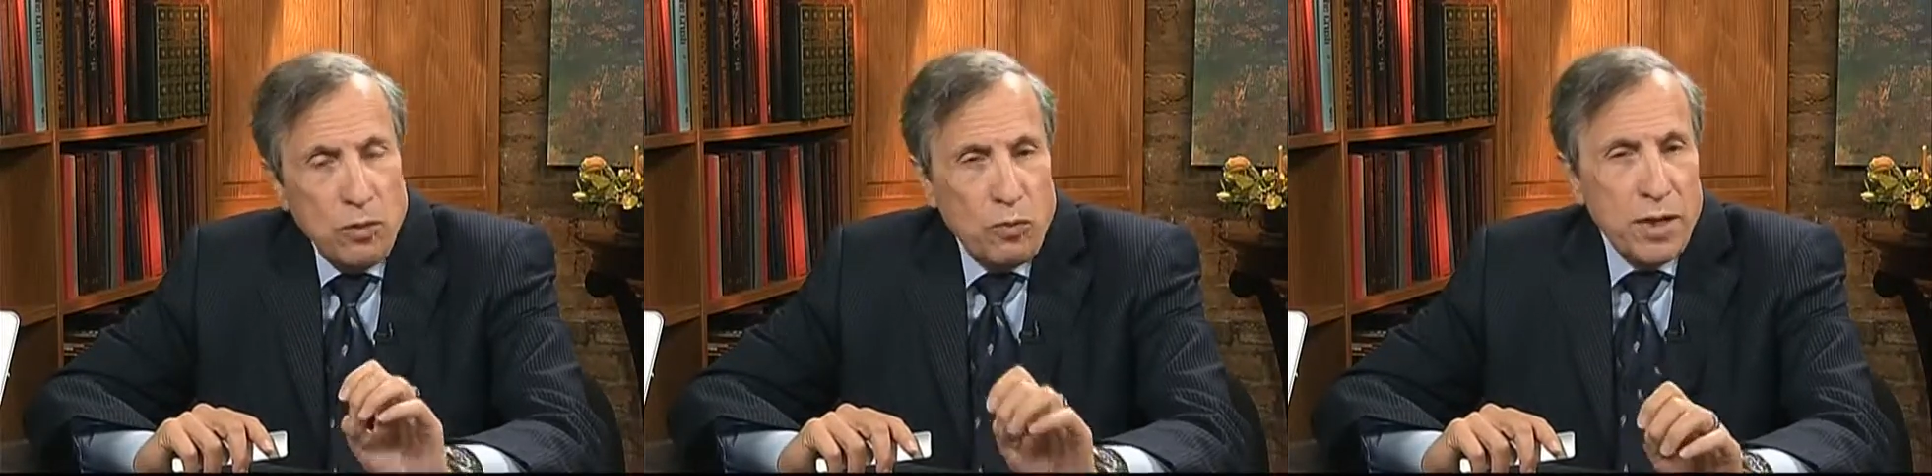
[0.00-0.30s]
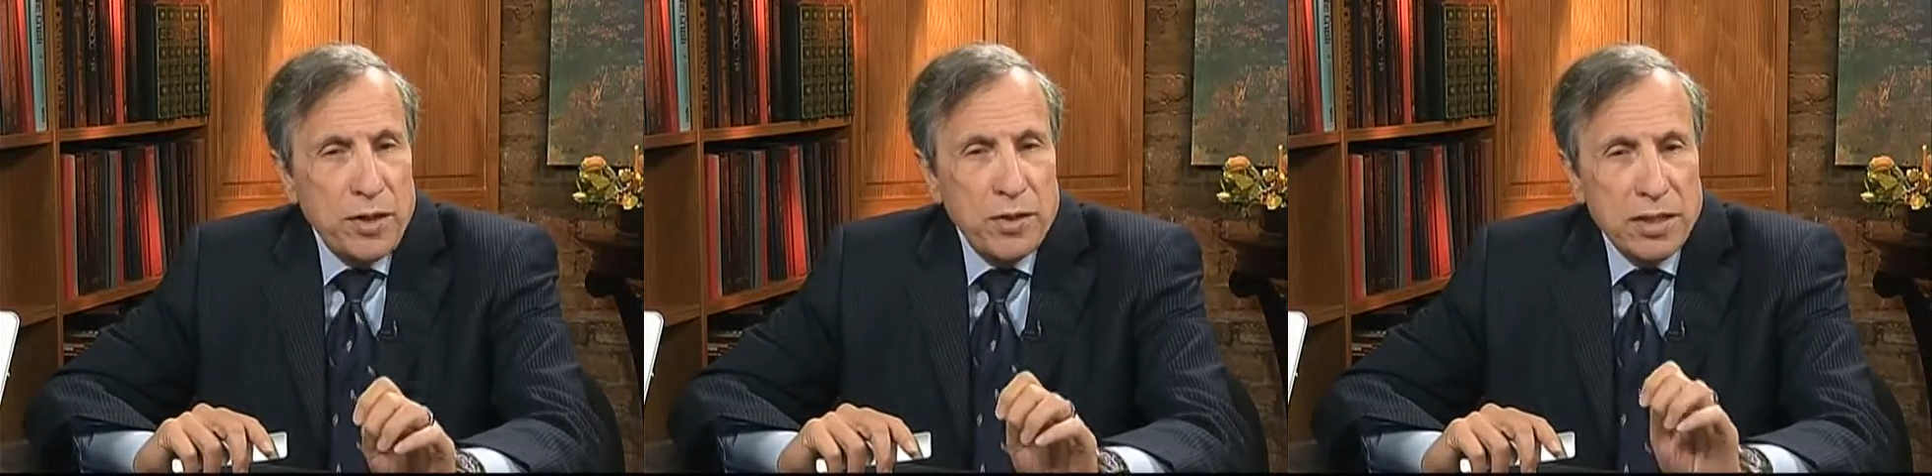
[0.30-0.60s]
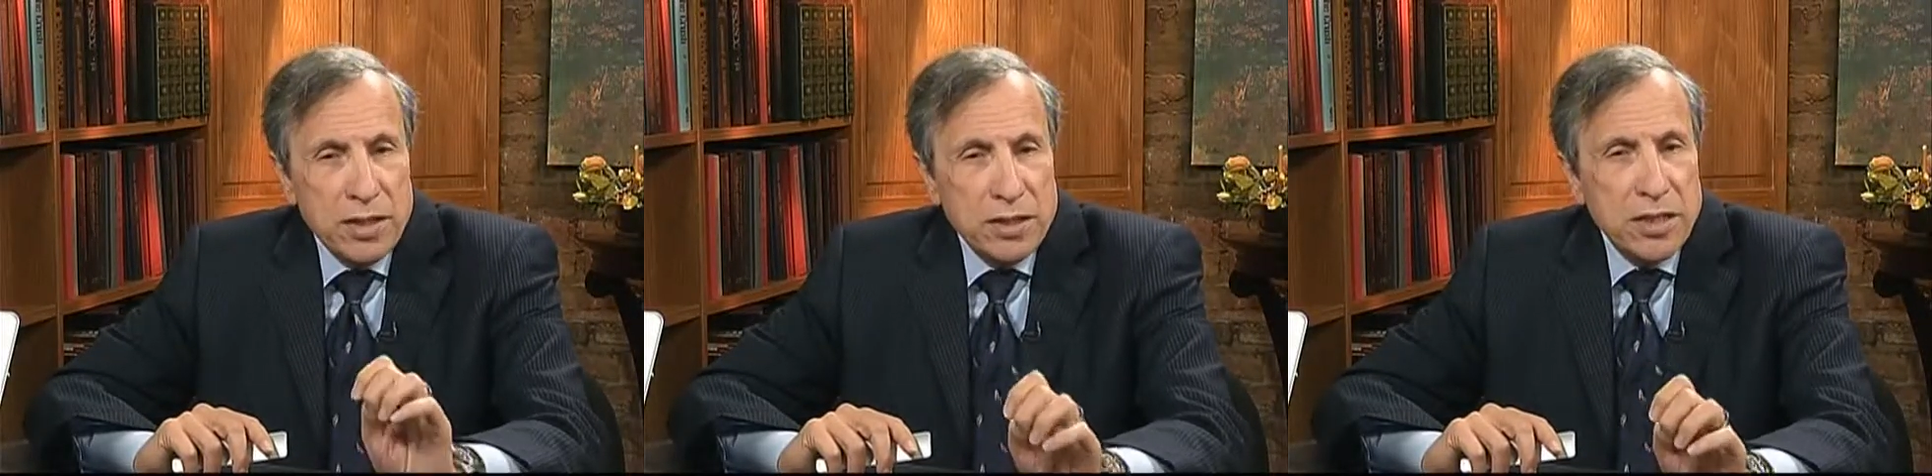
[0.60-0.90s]
with
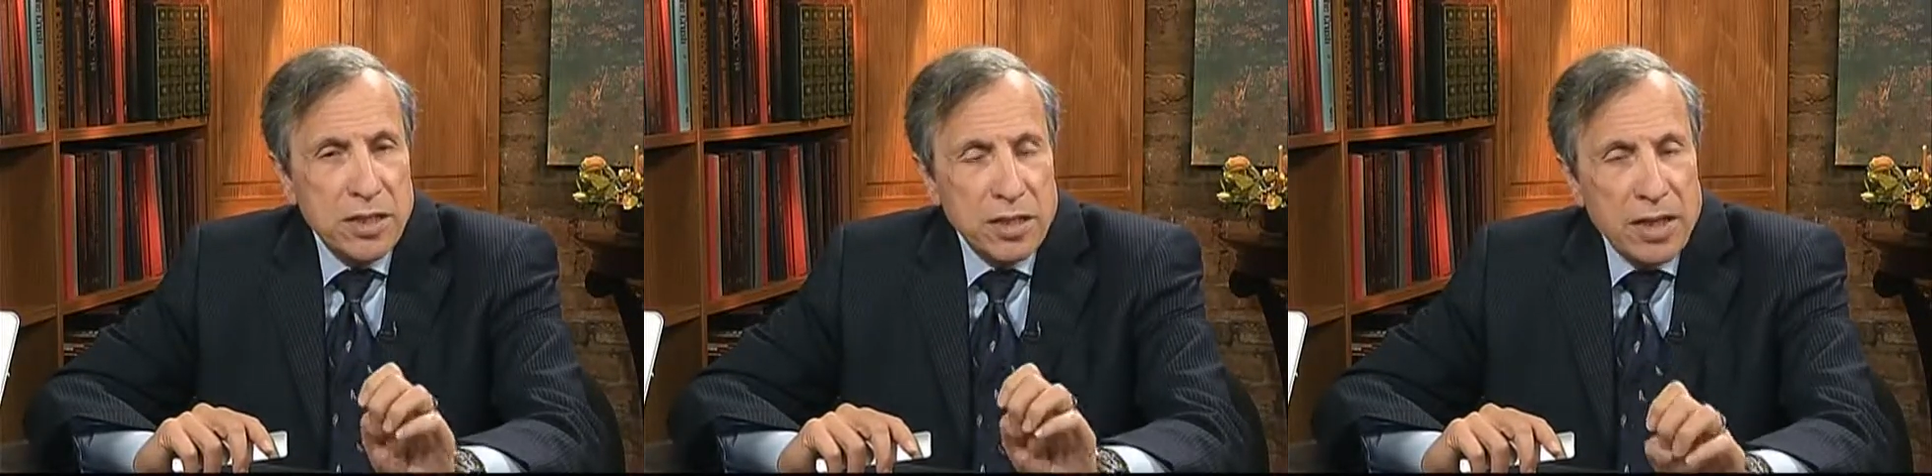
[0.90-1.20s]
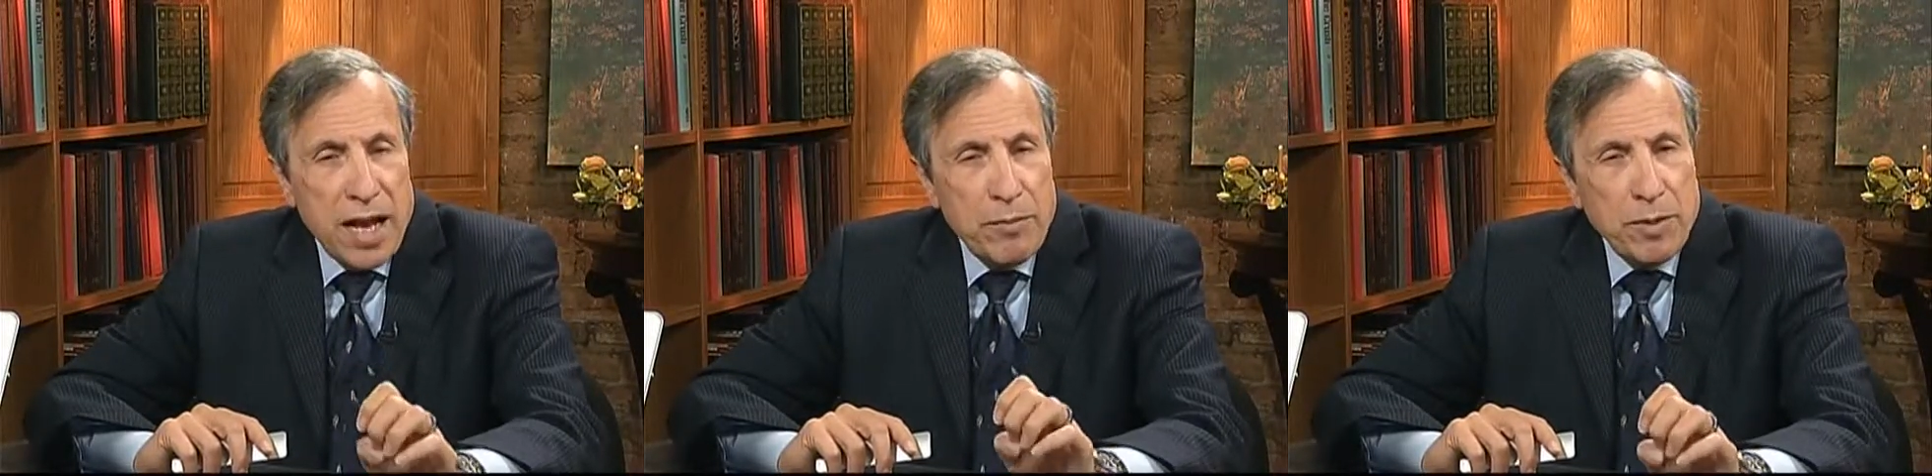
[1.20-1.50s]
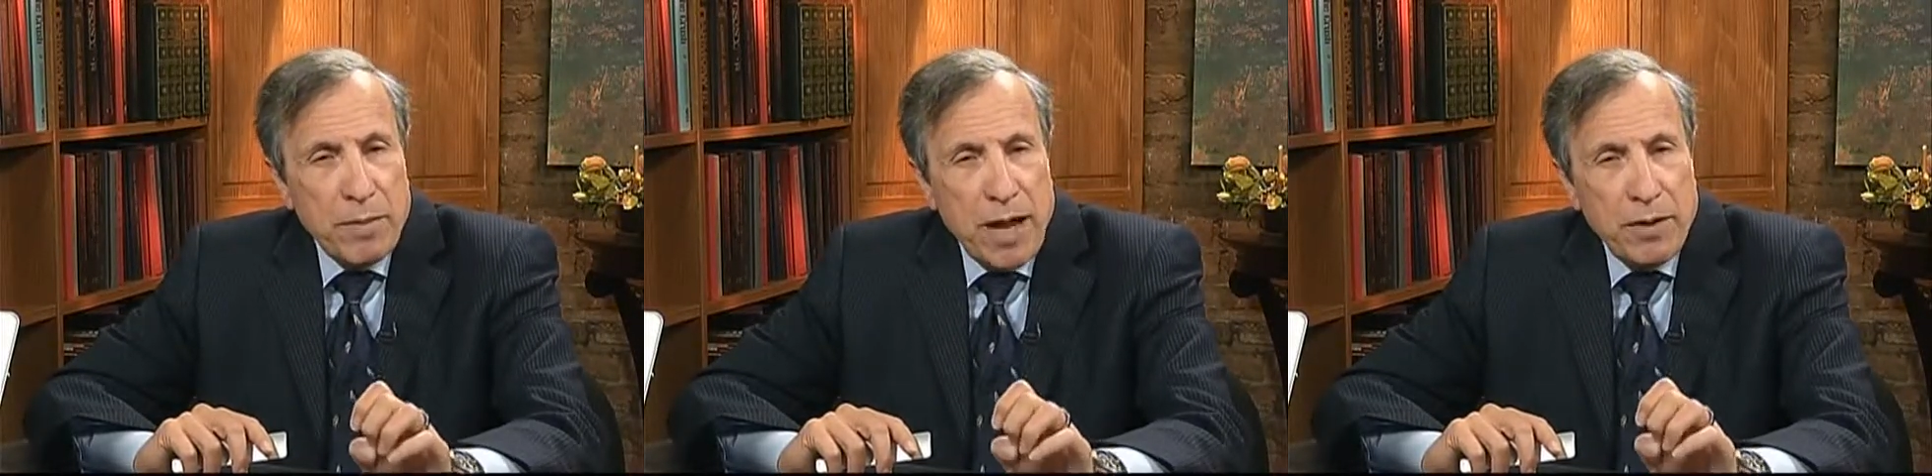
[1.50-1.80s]
consistent
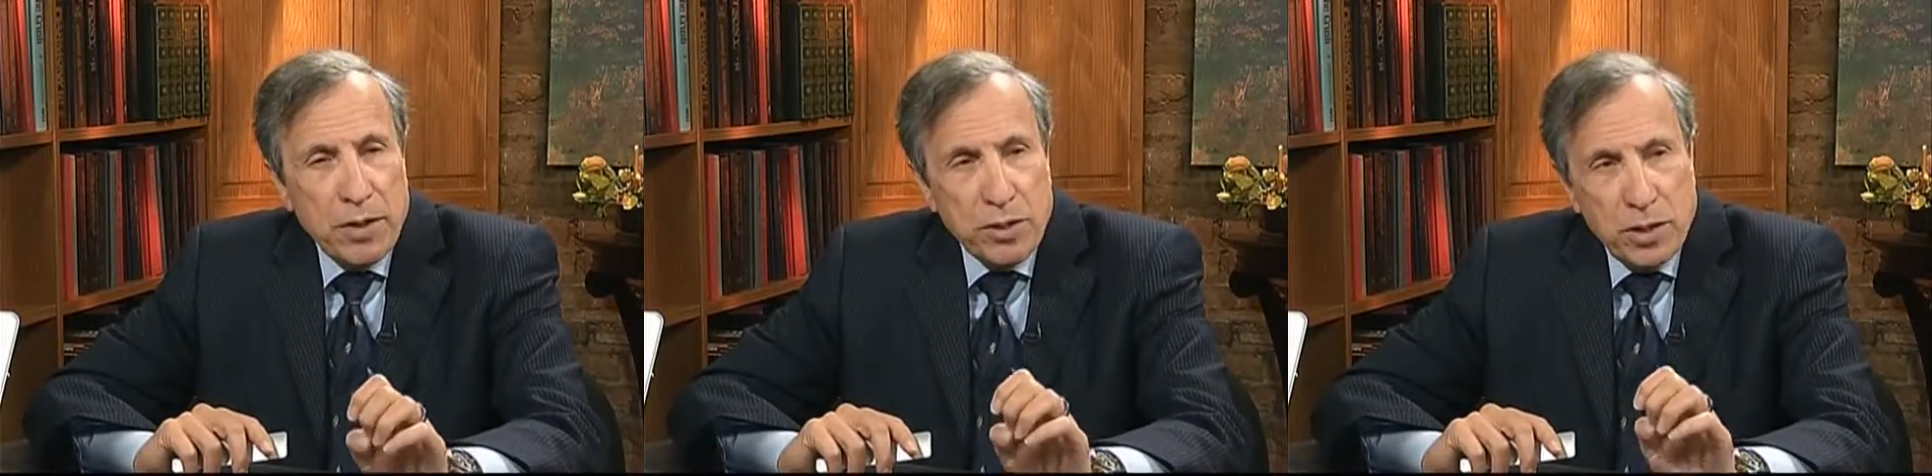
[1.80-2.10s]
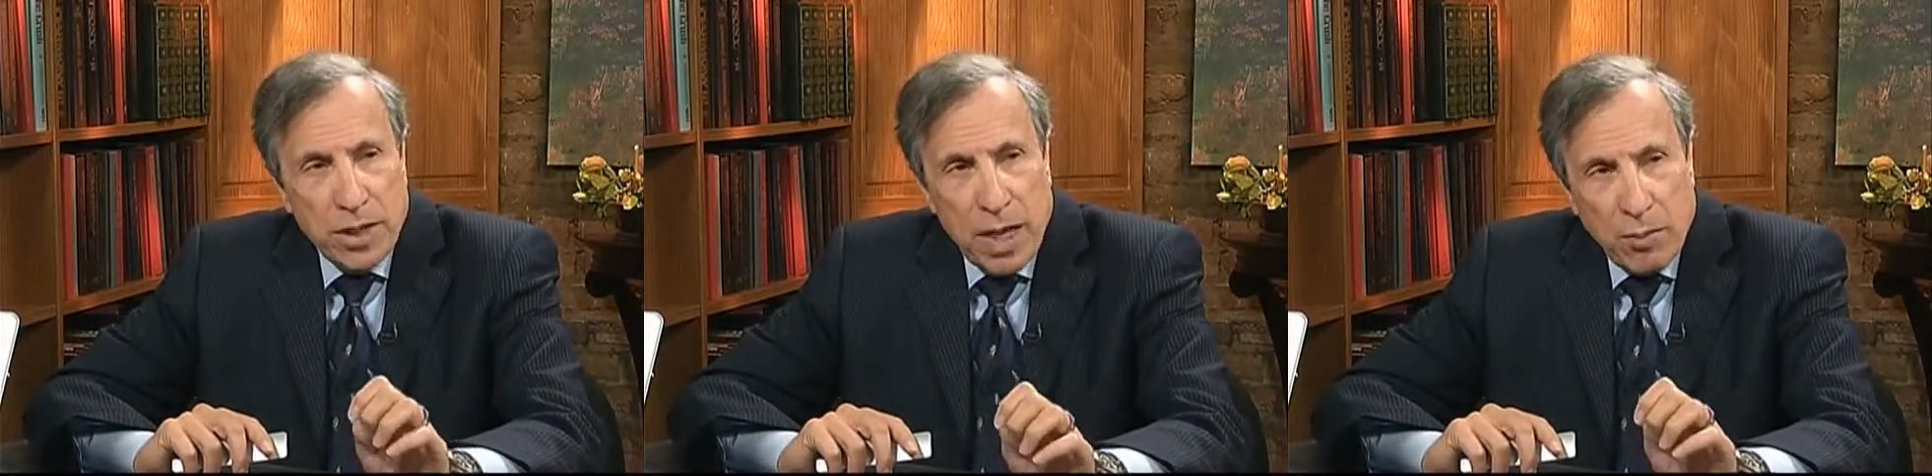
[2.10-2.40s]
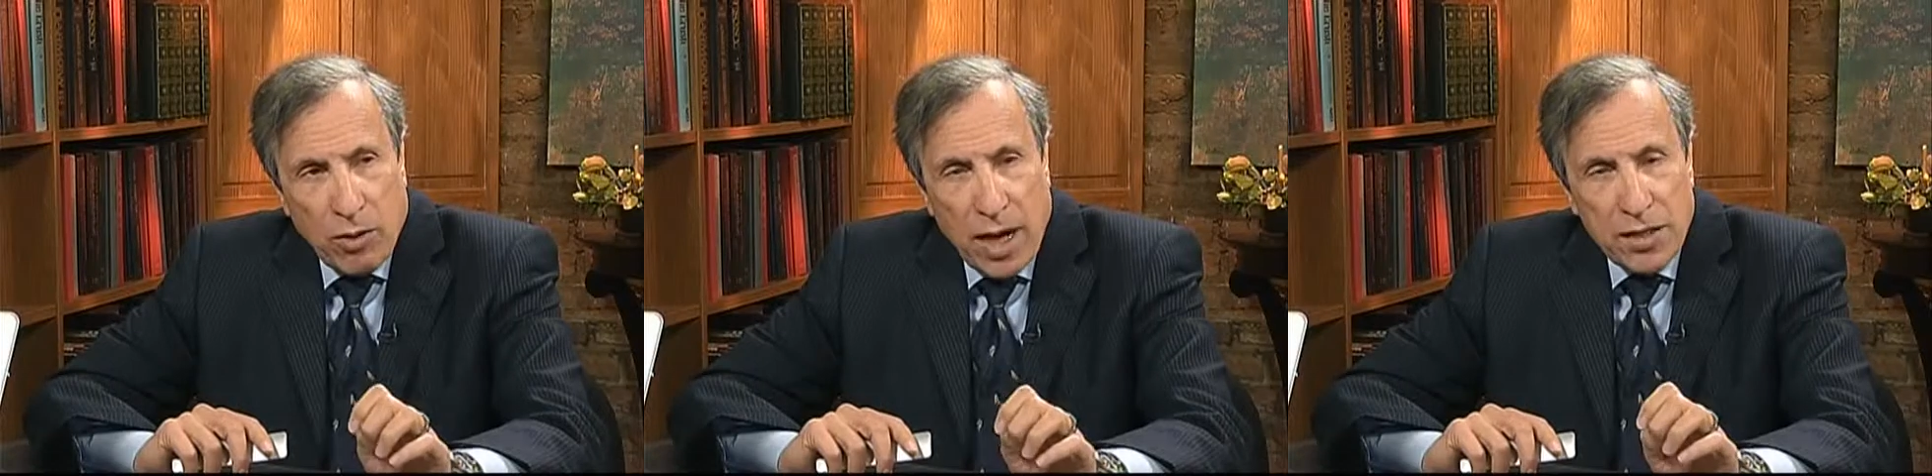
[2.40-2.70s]
abnormalities on the
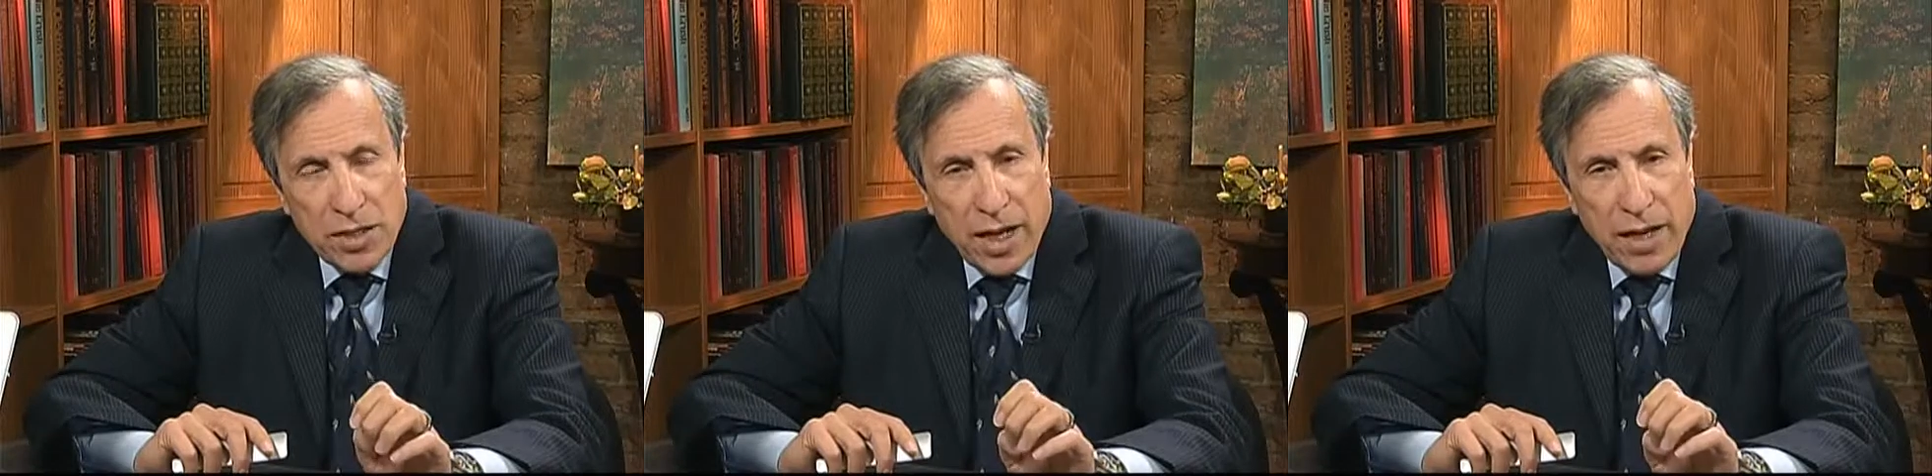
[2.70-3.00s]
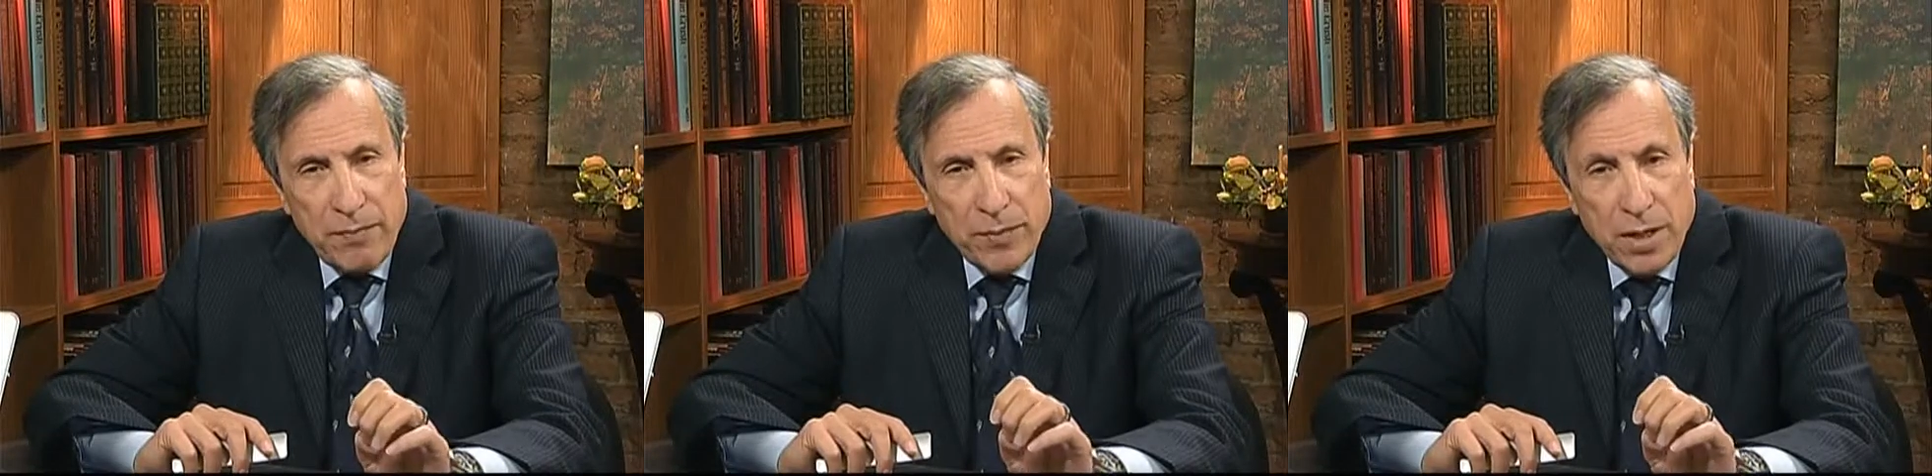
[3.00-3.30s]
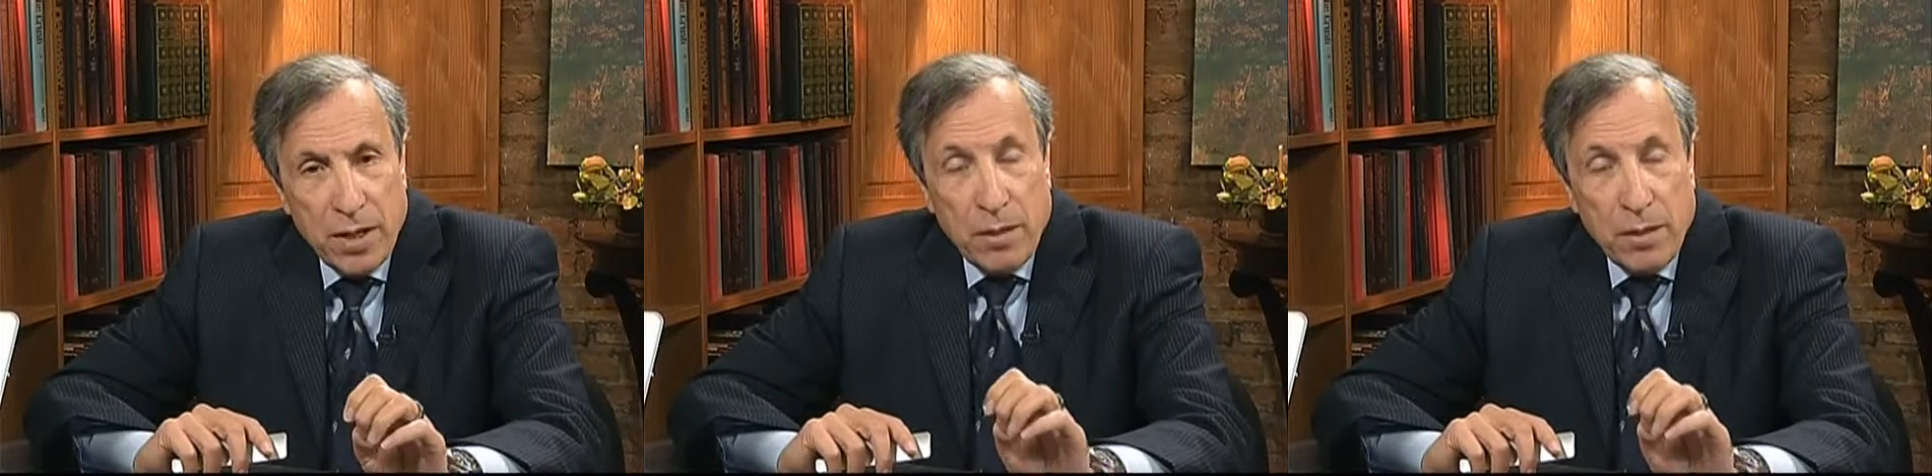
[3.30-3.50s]
MRI scan,